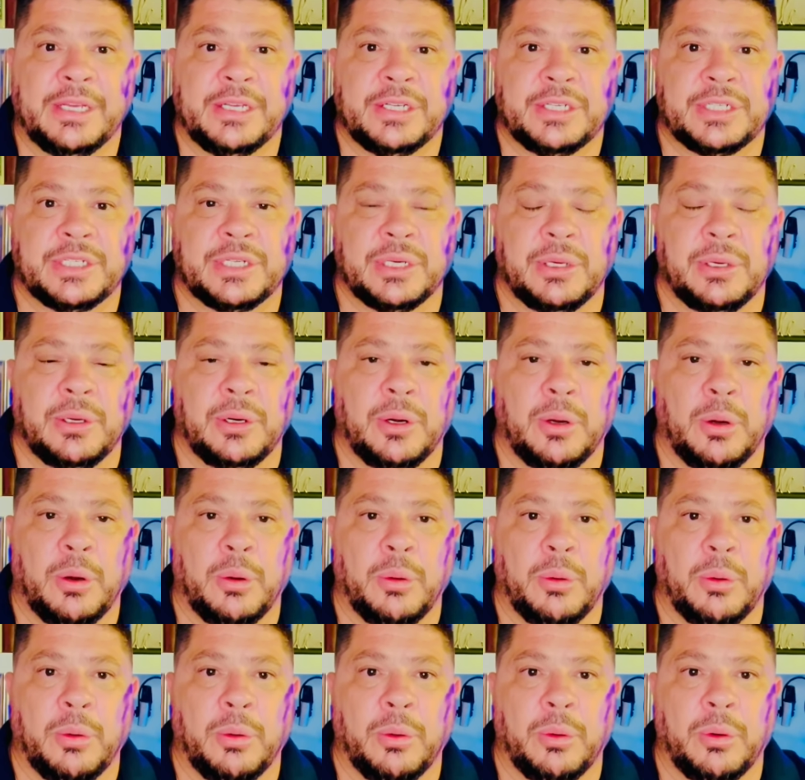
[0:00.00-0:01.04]

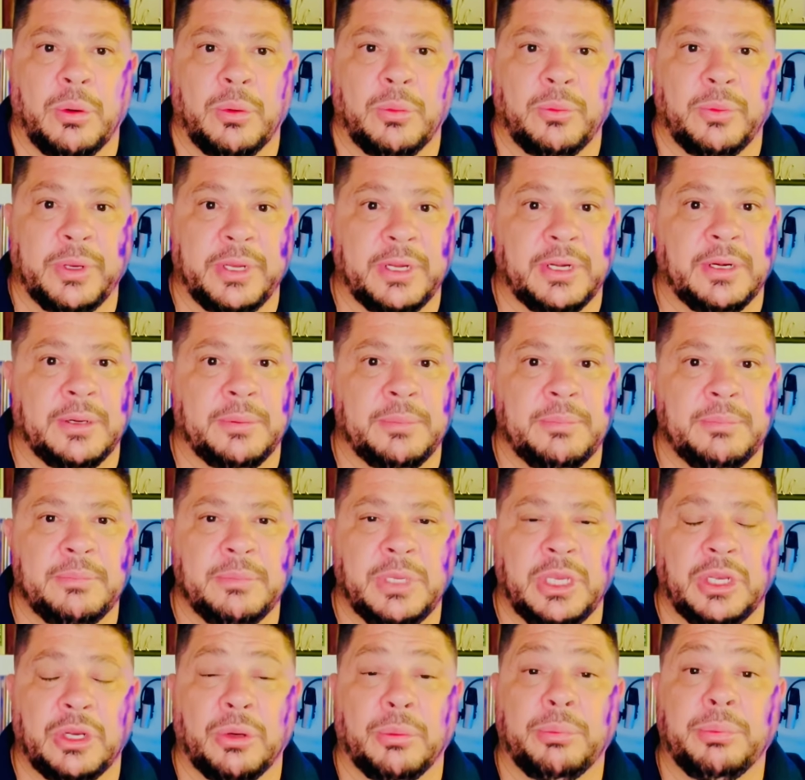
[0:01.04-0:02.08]
So we are,
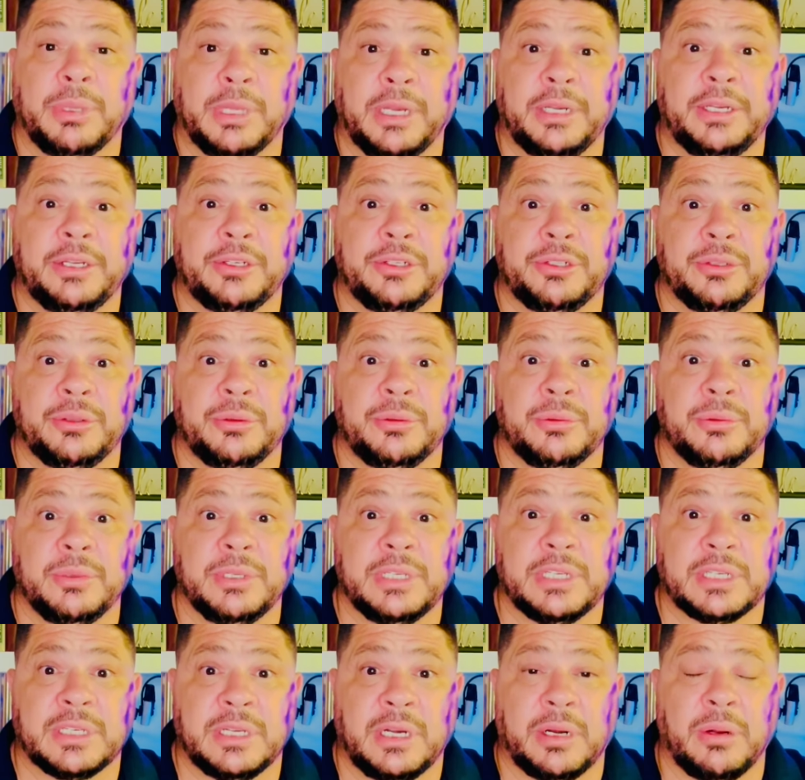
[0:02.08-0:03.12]
you know, planning to
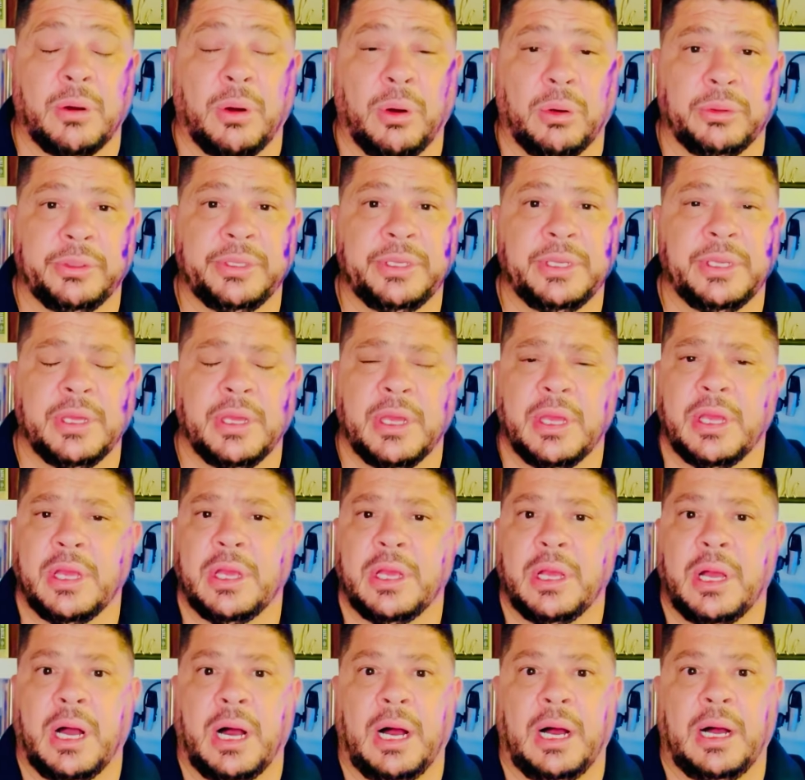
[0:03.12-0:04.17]
start holding
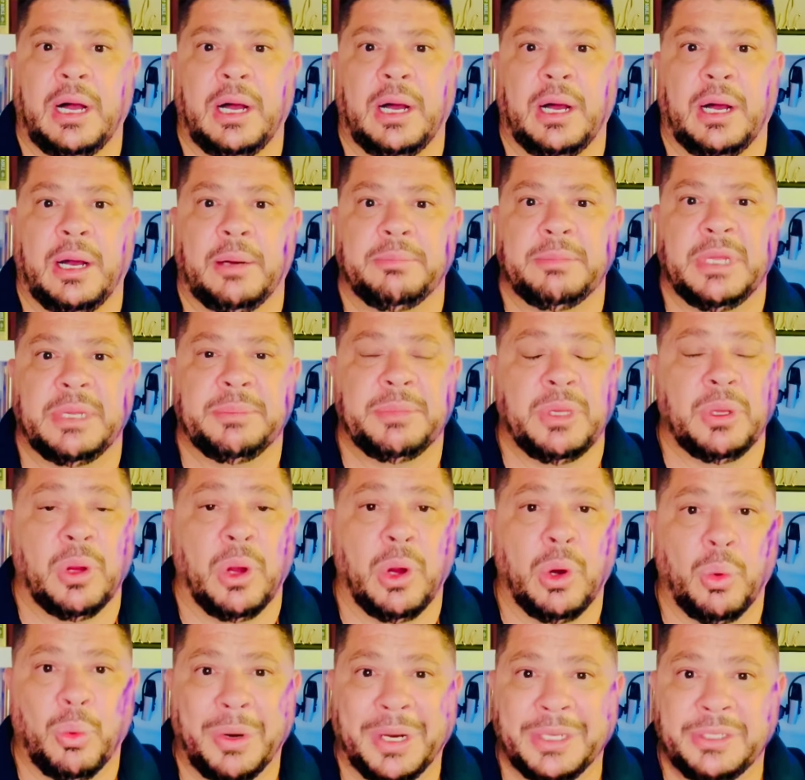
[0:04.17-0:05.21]
maybe
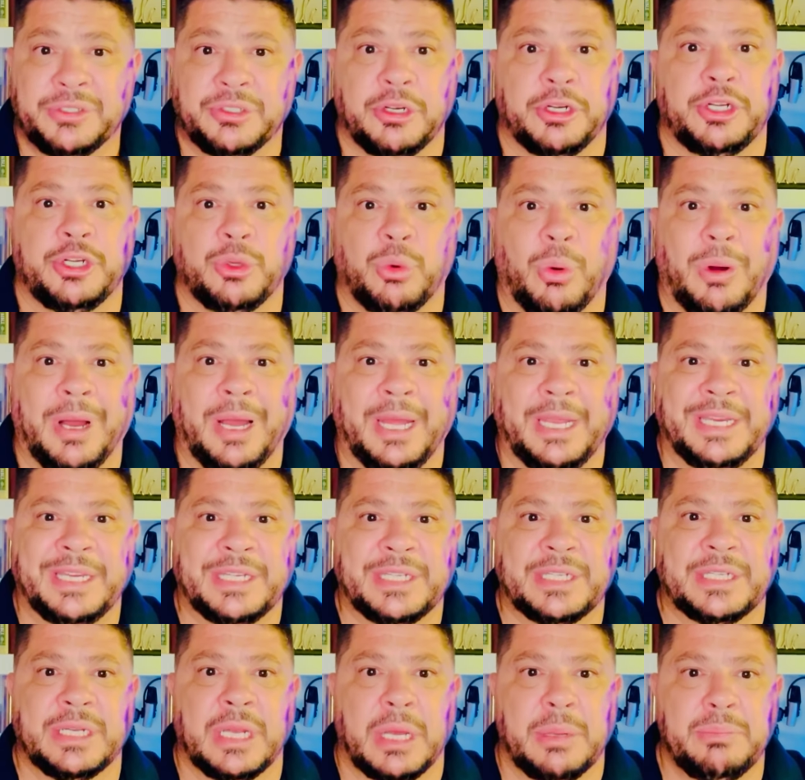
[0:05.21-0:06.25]
once or
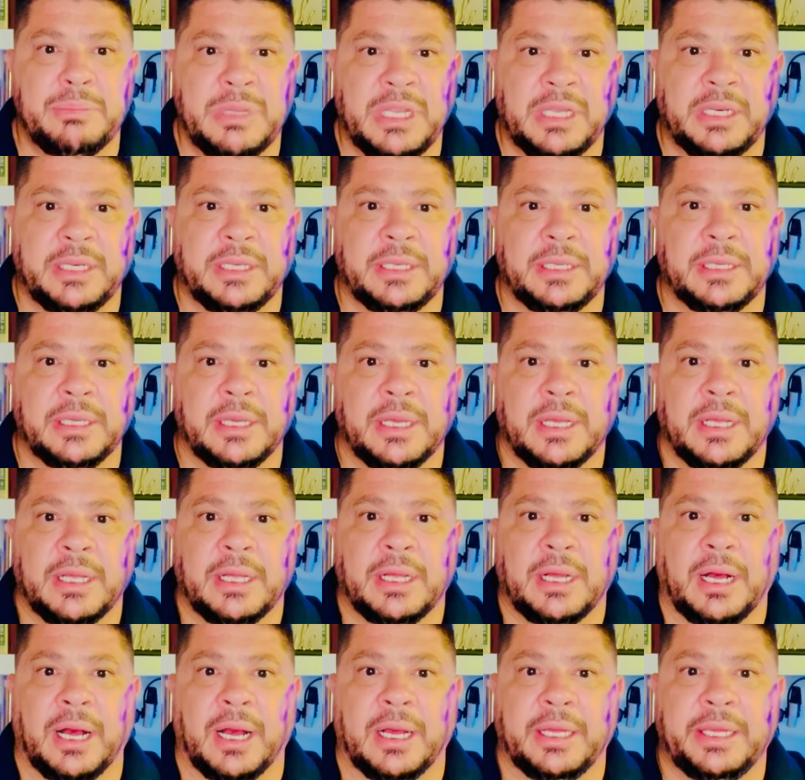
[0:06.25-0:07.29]
twice a meeting,
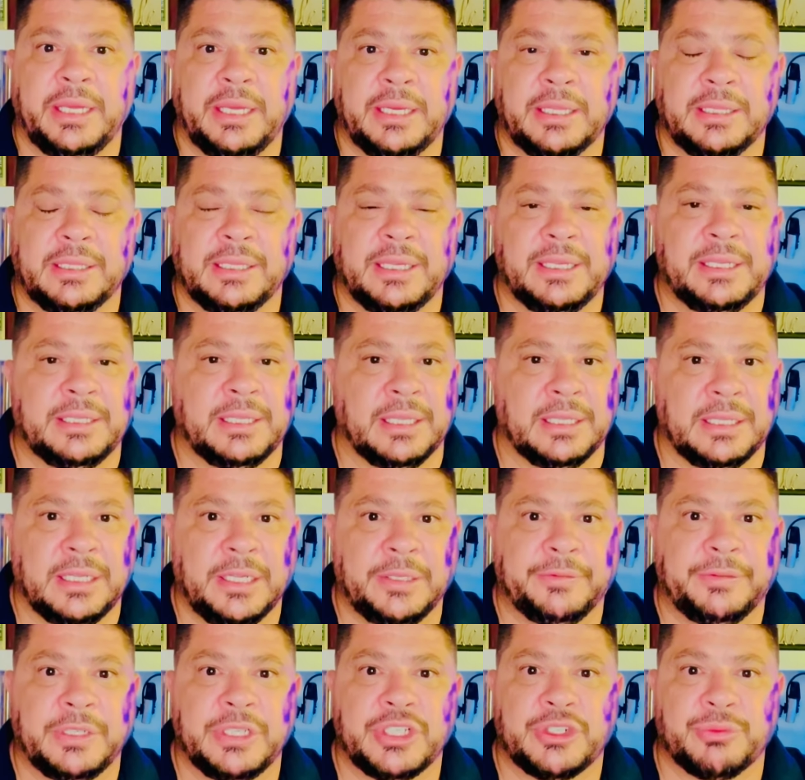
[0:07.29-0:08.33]
a healing,
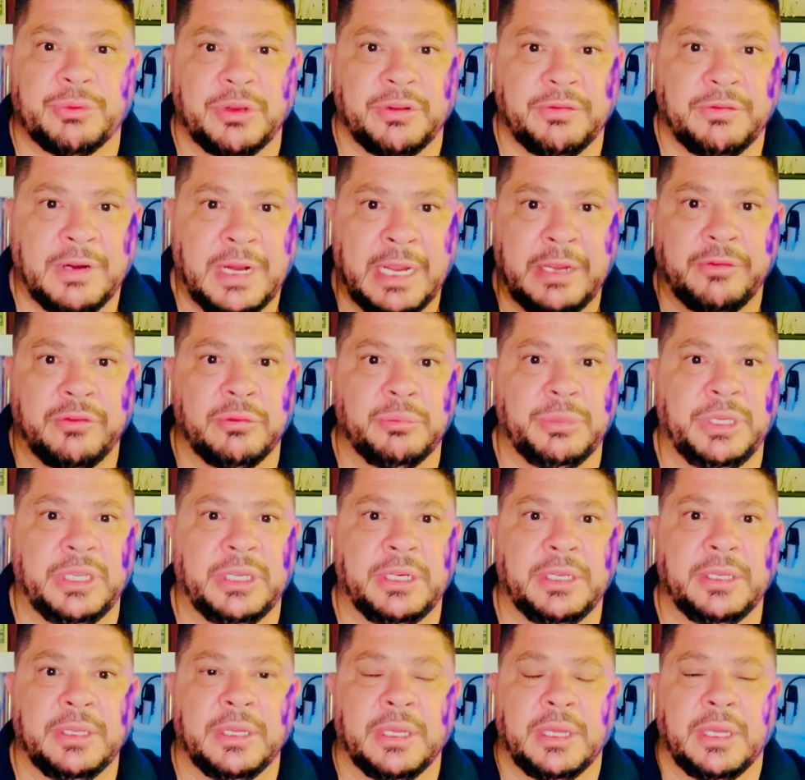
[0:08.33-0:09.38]
deliverance, revival
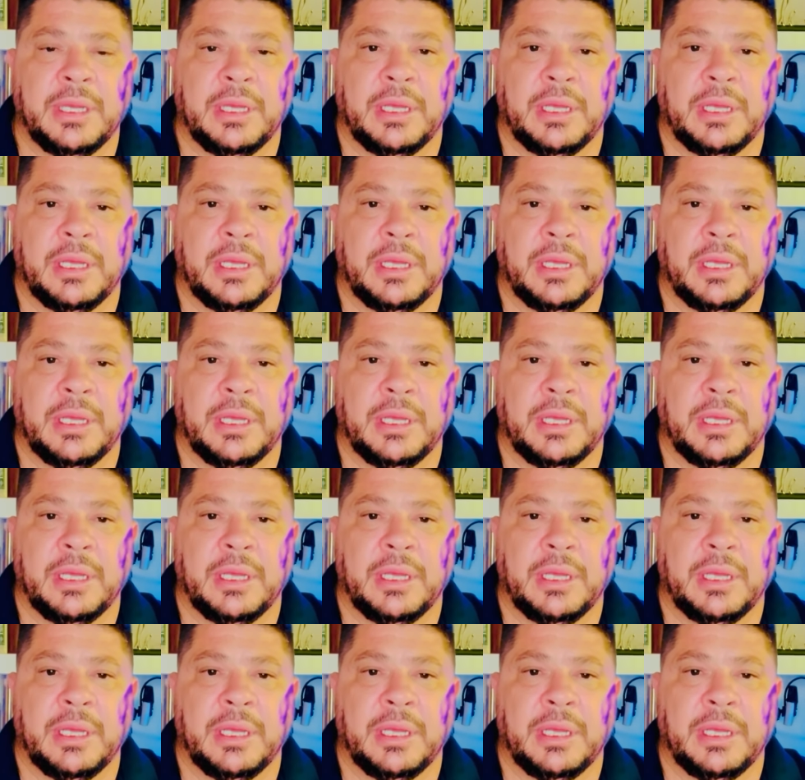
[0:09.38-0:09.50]
meeting.